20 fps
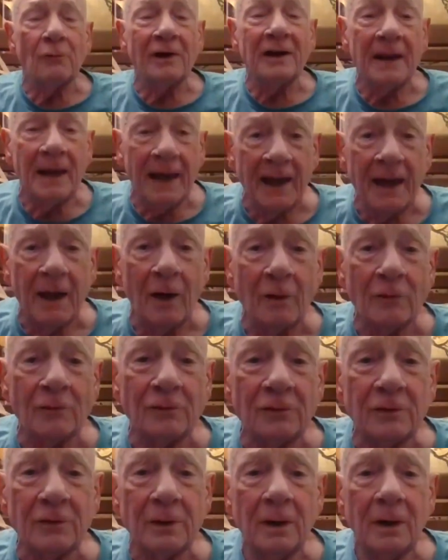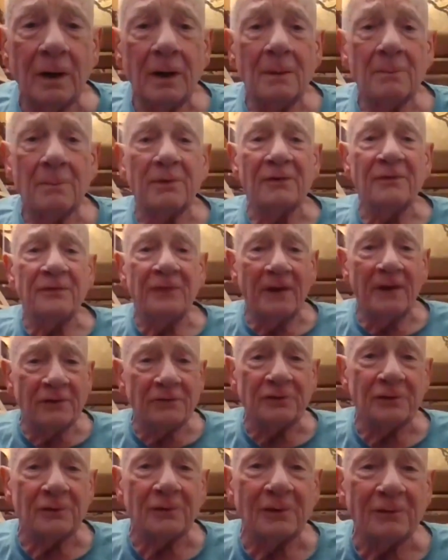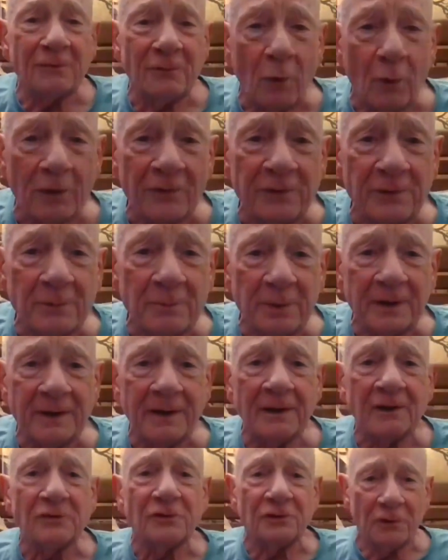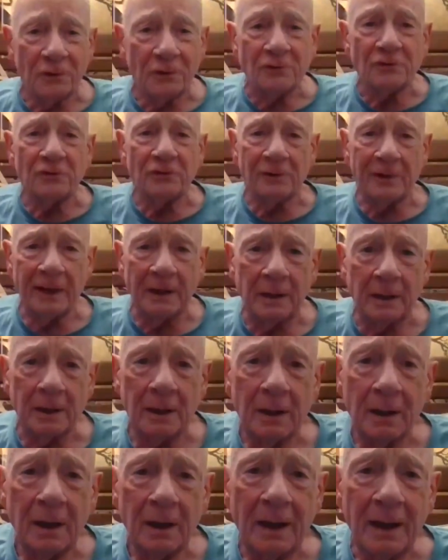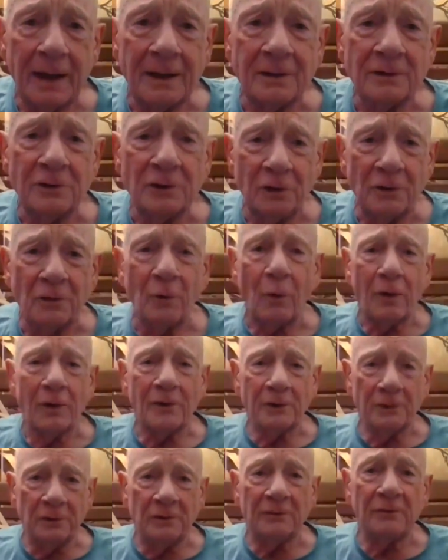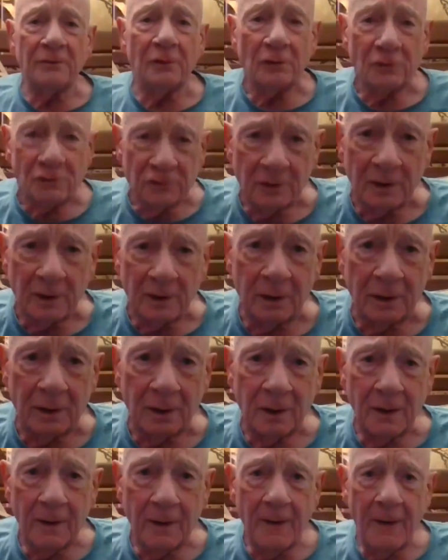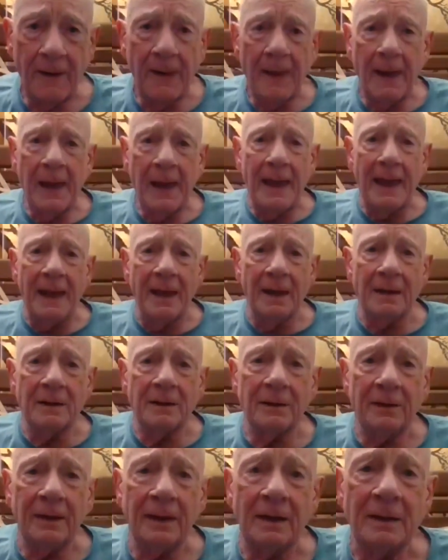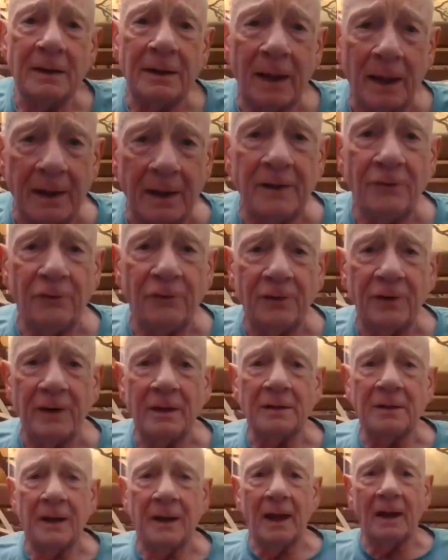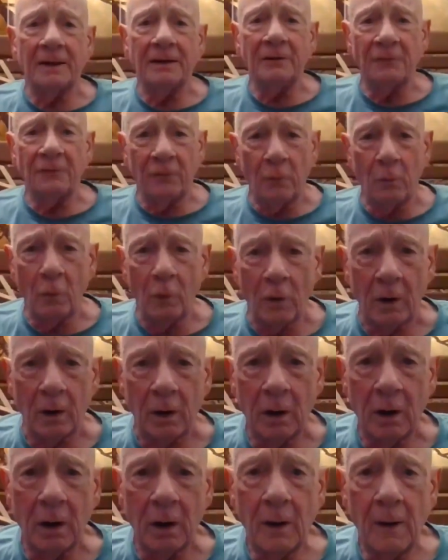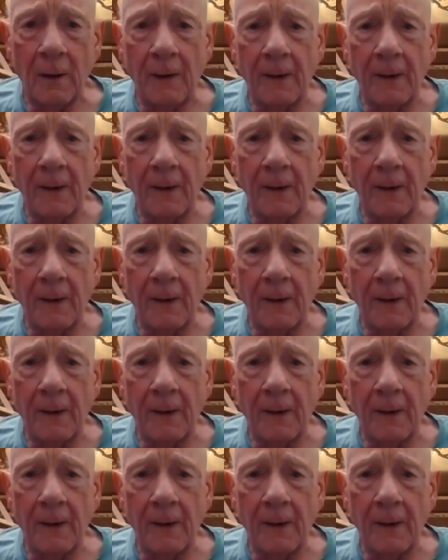renowned professor of orthopedic surgery at New York University. And in 1994,